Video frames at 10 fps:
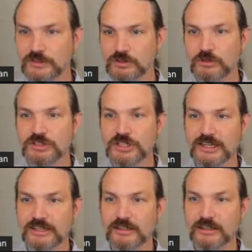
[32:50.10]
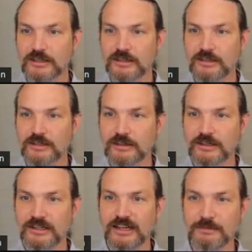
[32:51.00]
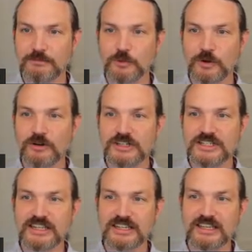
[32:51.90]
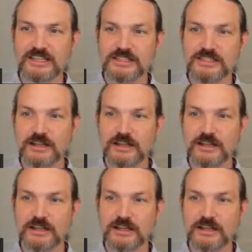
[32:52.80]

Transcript: So it looks like um, we're already seeing hints